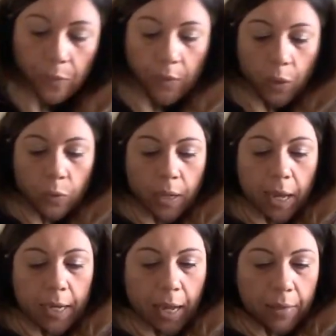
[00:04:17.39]

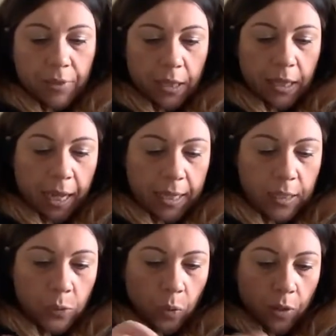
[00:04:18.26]
Okay, and the
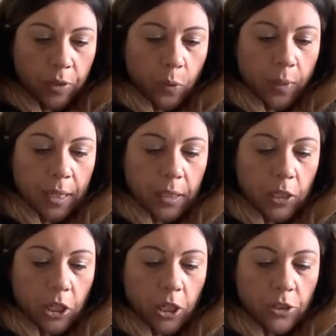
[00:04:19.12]
last one that we
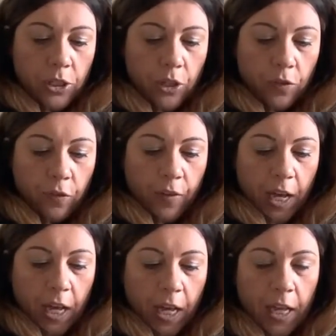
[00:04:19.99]
learnt so
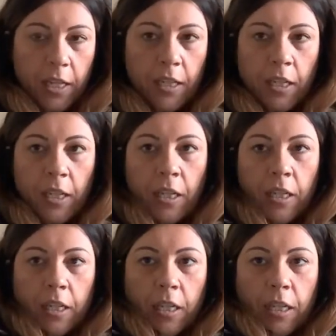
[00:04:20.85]
far,
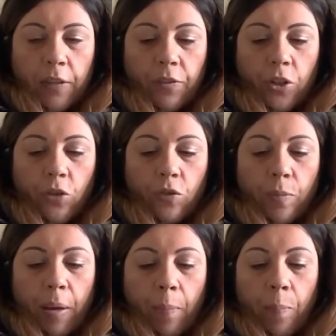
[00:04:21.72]
if you
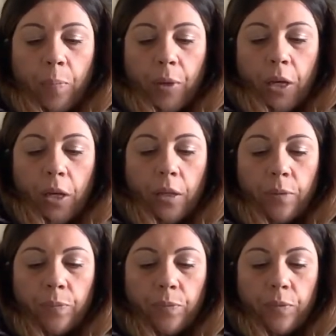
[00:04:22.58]
remember,
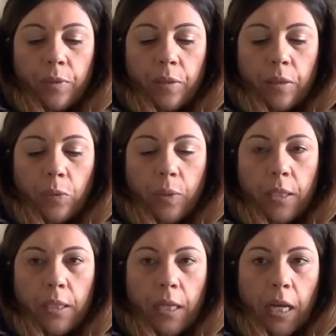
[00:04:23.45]
we
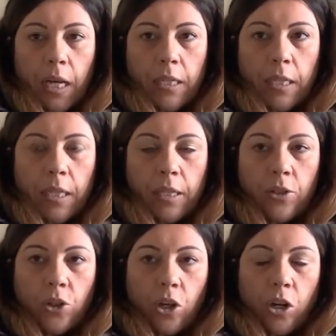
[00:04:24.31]
said
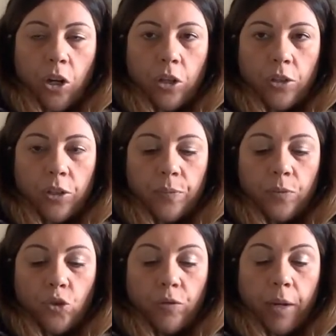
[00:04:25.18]
it's got
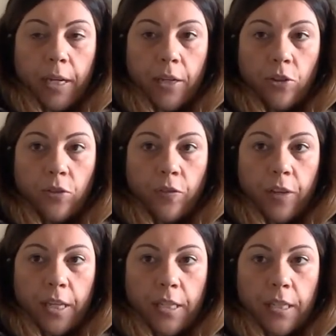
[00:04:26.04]
triangle
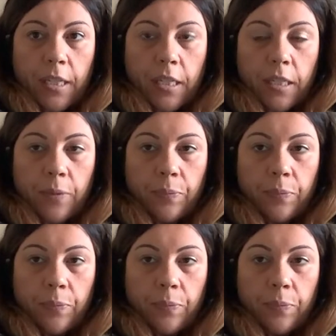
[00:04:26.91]
faces.